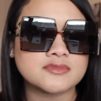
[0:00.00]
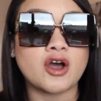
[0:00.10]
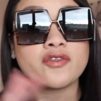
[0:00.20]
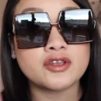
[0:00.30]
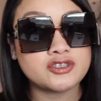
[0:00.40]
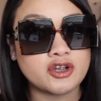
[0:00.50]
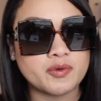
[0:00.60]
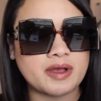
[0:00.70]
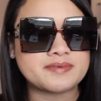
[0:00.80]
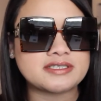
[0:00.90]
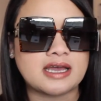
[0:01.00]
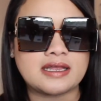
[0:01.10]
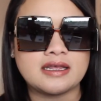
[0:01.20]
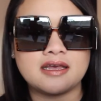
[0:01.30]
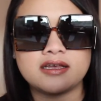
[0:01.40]
on the Dior website.
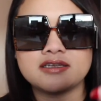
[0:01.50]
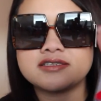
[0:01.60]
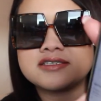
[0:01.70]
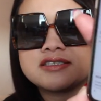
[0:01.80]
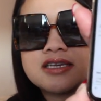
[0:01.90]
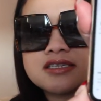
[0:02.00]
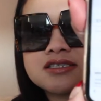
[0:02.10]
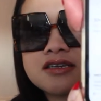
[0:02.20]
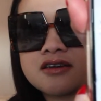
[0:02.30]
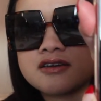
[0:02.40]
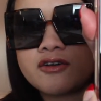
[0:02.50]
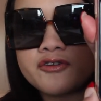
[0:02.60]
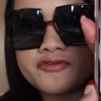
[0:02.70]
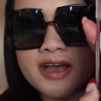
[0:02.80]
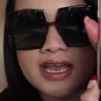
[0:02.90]

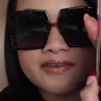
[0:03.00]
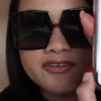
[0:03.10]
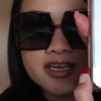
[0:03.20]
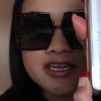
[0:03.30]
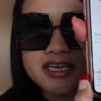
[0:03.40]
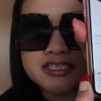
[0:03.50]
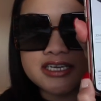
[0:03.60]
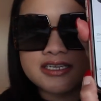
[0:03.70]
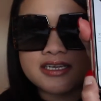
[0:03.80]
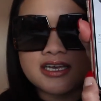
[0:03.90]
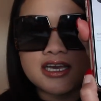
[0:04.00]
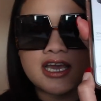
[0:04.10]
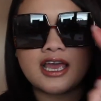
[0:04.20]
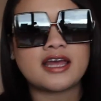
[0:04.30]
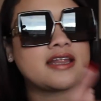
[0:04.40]
605 Canadian
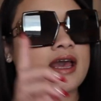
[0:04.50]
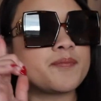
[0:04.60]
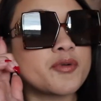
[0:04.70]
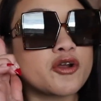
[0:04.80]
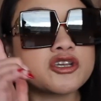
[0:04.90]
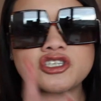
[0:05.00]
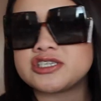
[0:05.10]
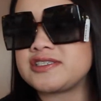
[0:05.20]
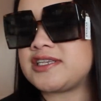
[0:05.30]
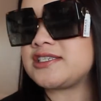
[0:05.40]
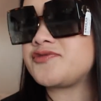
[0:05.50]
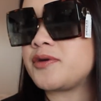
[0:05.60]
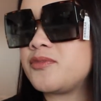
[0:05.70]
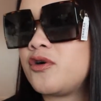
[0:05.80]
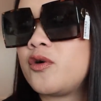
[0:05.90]
and I purchased this
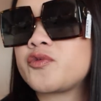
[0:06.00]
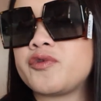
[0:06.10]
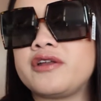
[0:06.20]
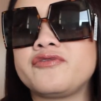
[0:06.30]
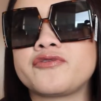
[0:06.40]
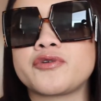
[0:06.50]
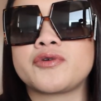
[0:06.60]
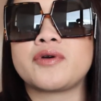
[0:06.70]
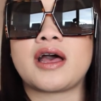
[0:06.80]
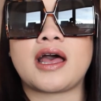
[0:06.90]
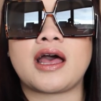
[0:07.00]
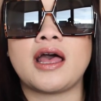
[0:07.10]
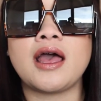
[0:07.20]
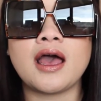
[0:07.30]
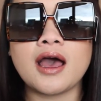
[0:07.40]
from Holt Renfrew
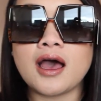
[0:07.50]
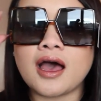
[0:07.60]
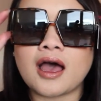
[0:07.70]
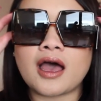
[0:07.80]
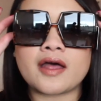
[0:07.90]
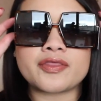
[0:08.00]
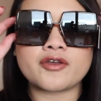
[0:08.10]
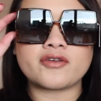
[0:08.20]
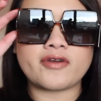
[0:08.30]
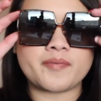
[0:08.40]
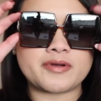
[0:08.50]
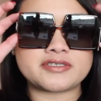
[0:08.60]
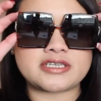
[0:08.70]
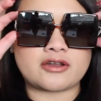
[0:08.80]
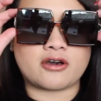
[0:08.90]
at
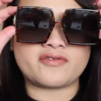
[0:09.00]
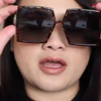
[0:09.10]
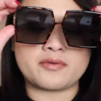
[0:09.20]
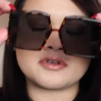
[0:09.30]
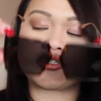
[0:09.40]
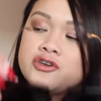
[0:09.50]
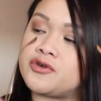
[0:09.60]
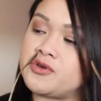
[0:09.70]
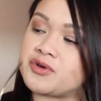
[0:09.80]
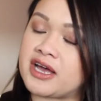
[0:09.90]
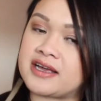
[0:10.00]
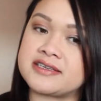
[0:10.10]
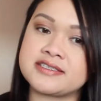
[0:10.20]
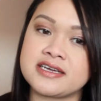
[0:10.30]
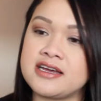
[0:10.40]
35% off. I will show you
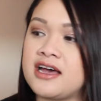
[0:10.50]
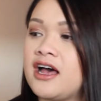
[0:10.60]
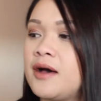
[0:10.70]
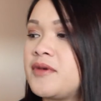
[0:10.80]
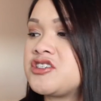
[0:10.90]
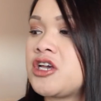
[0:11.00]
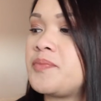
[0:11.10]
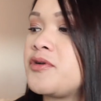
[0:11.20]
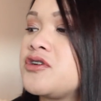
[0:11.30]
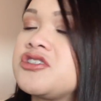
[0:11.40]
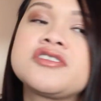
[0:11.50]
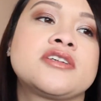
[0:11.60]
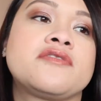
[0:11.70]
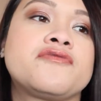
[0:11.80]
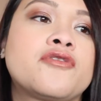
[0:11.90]
guys how much I purchased
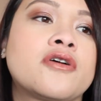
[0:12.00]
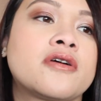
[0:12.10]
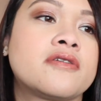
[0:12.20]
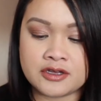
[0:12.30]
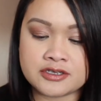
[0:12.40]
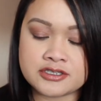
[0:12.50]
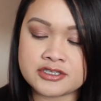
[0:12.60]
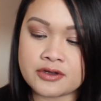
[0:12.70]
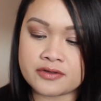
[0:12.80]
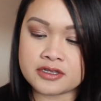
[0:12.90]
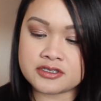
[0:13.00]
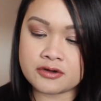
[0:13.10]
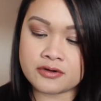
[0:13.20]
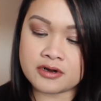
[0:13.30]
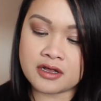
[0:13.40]
it for. So the
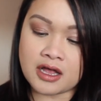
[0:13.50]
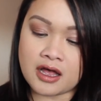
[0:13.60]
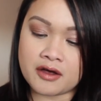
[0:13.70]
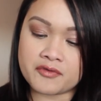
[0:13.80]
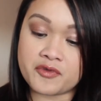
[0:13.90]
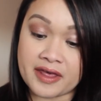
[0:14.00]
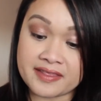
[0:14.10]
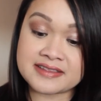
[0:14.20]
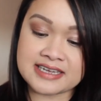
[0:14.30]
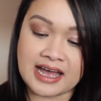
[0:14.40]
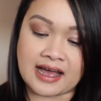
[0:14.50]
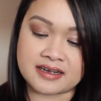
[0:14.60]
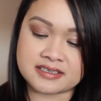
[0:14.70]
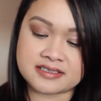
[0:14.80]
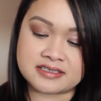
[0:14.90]
total with
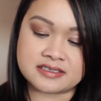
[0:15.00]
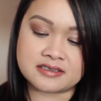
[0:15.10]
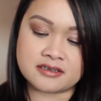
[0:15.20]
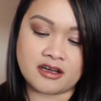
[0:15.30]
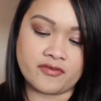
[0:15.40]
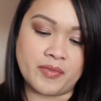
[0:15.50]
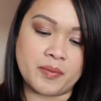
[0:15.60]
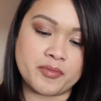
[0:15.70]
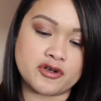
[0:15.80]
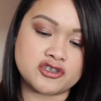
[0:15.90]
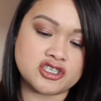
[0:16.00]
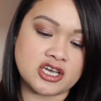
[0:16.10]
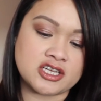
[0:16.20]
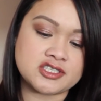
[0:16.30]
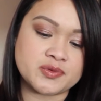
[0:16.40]
tax of my
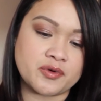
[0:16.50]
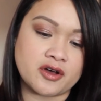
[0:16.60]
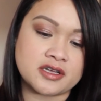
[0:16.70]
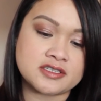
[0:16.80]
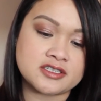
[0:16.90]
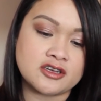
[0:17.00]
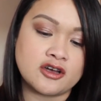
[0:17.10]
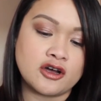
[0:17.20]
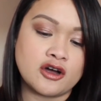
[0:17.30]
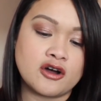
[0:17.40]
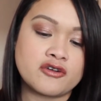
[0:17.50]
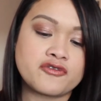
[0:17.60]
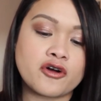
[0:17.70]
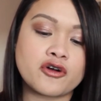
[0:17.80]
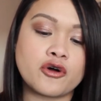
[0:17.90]
purchase was
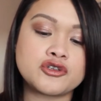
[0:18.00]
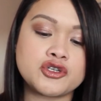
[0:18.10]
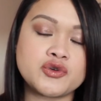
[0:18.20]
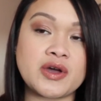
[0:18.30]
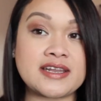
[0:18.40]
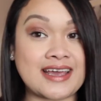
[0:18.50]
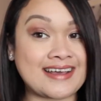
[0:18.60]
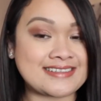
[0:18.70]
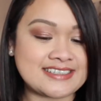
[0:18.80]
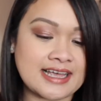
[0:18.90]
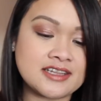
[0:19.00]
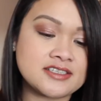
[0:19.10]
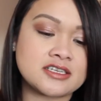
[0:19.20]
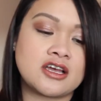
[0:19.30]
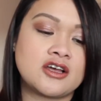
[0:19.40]
402 and 8
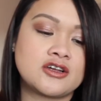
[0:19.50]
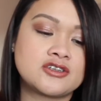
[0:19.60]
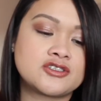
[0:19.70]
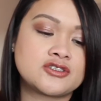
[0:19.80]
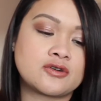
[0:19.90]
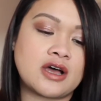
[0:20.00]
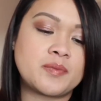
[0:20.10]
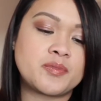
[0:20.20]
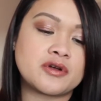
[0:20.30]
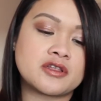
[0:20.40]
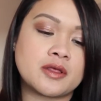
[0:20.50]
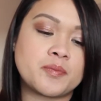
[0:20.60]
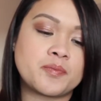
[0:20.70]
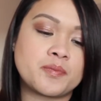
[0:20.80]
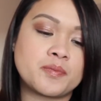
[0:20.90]
cents. So I per the
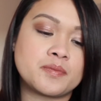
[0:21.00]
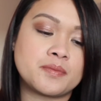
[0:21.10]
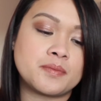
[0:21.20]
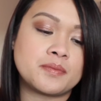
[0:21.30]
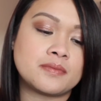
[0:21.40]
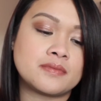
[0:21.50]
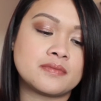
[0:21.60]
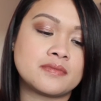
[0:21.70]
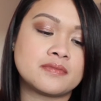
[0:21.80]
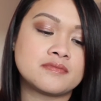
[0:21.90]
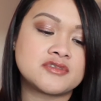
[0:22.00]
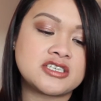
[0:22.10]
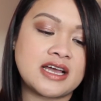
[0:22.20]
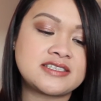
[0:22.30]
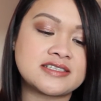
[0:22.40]

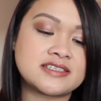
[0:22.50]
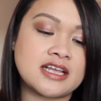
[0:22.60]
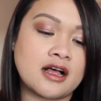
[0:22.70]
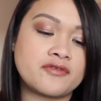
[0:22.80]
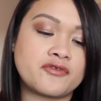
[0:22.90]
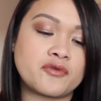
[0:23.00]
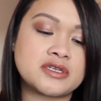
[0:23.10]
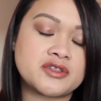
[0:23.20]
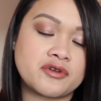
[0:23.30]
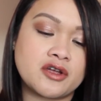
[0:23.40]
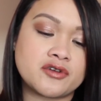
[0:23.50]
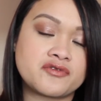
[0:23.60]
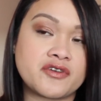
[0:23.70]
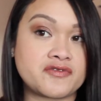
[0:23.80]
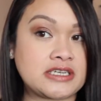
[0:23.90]
shades itself was
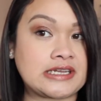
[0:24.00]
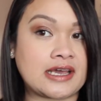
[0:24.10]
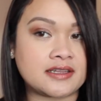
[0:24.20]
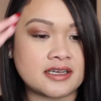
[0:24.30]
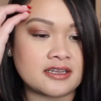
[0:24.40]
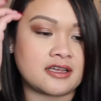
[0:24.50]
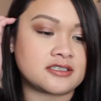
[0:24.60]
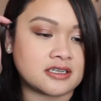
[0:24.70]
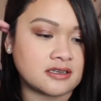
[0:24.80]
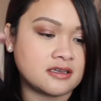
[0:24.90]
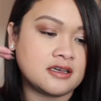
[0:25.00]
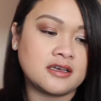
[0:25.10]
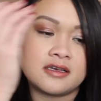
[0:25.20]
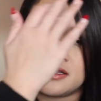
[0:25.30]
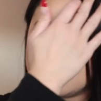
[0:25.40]
359 Canadian.
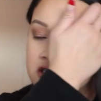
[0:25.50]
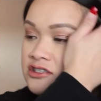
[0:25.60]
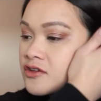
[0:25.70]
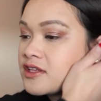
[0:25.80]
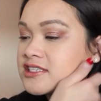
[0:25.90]
So the